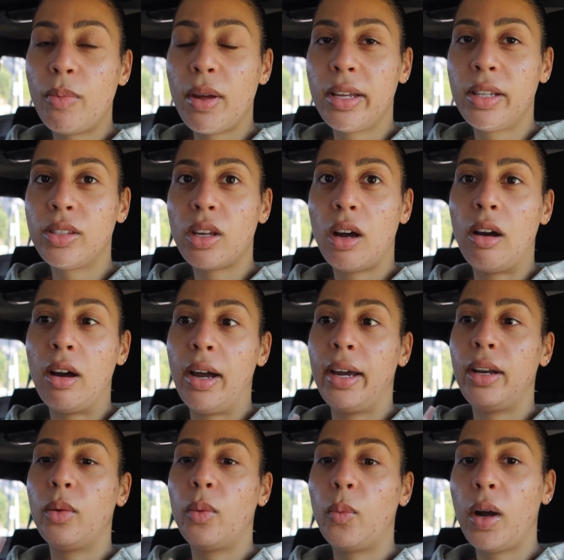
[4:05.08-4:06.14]
depends
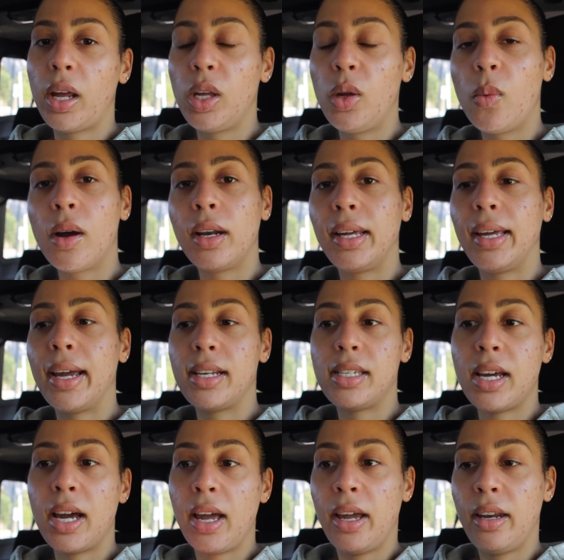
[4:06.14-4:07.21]
on what you want to get
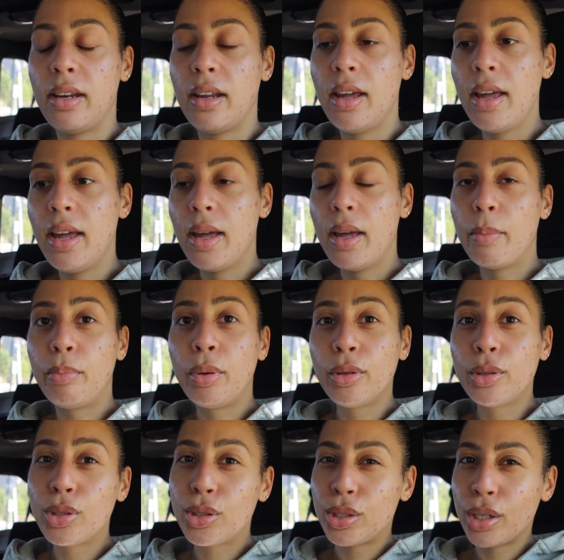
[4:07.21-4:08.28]
done,
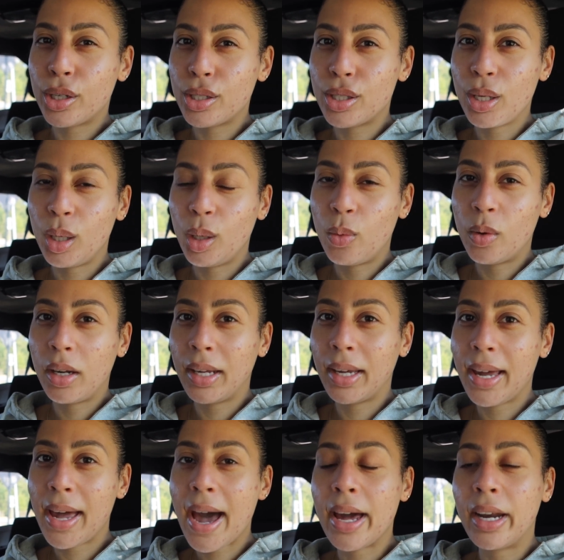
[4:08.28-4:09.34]
boosters that you want to
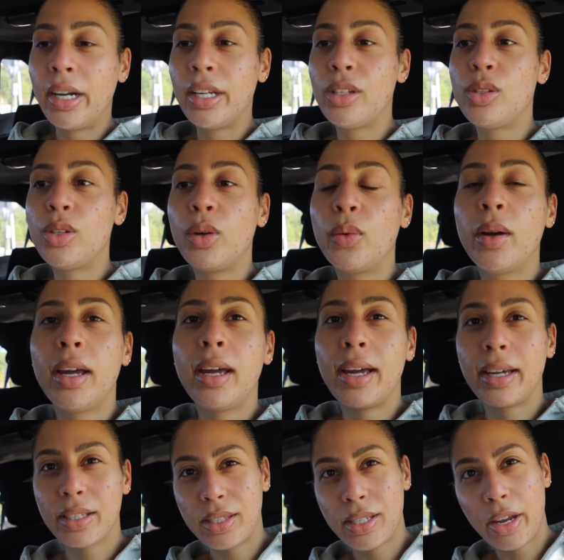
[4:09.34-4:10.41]
get added into it,
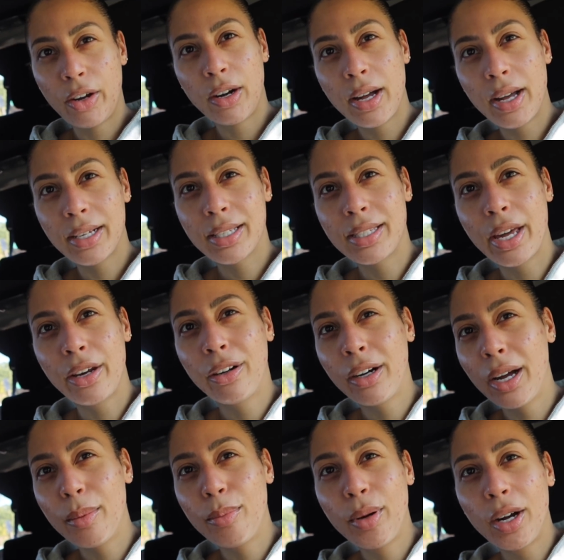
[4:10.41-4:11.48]
etc.,
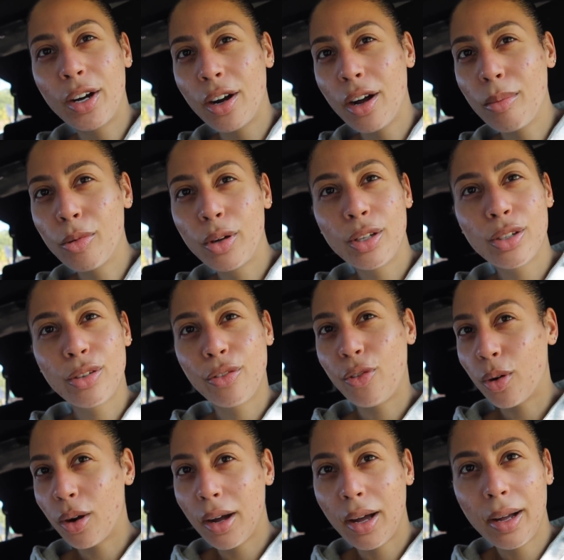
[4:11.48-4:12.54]
etc. But girl, I'm going to
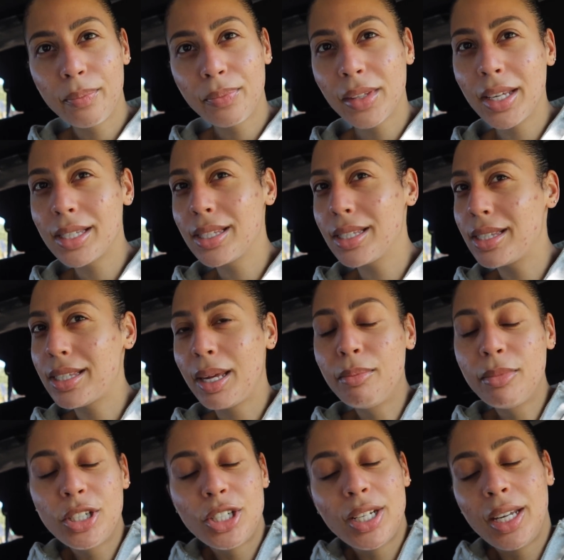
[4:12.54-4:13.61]
Sephora. It's the same
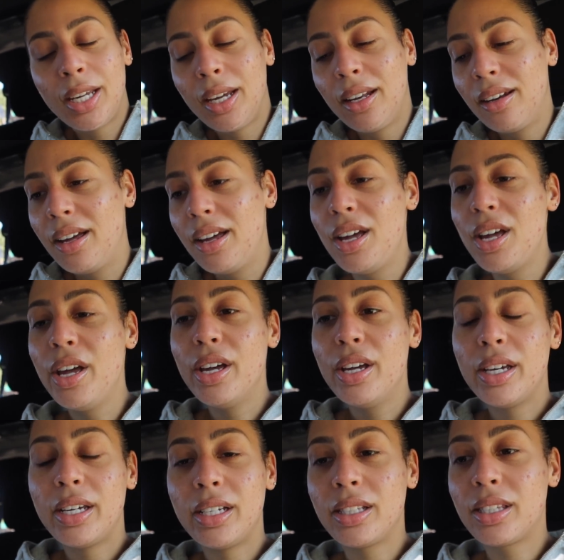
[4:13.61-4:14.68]
machine.
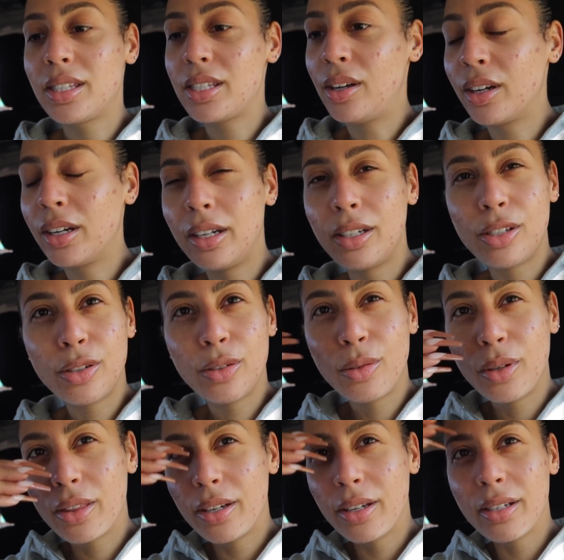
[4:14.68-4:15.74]
It's still gonna
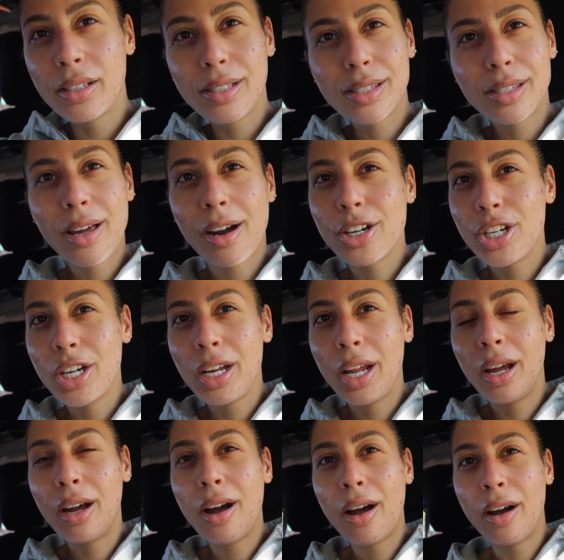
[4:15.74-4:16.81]
do the
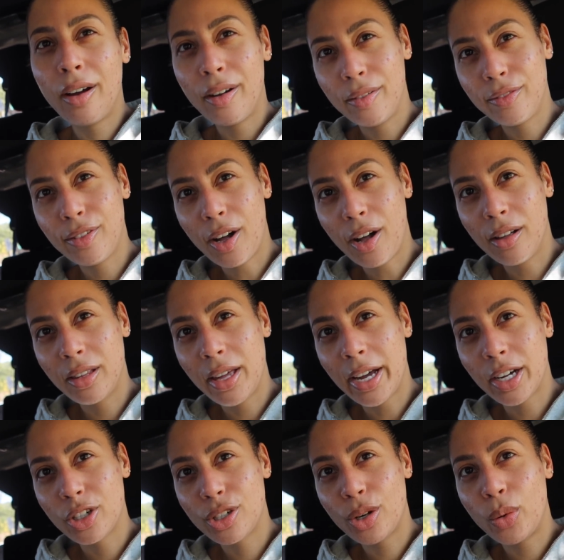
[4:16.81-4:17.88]
suctioning of all the
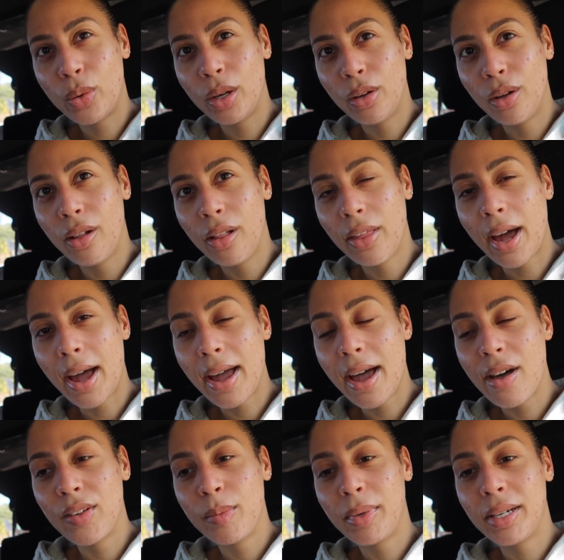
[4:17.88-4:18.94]
extra oil that I
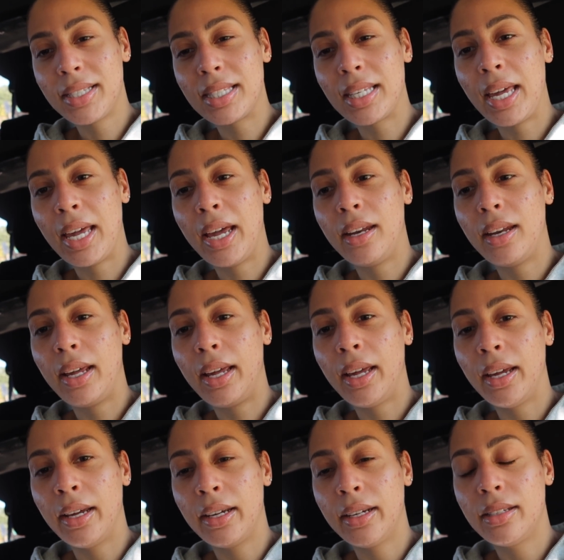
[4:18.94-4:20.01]
have in my skin,
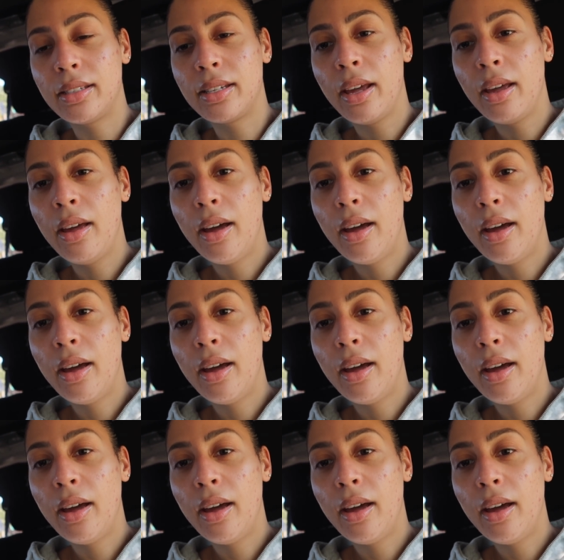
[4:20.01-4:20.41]
and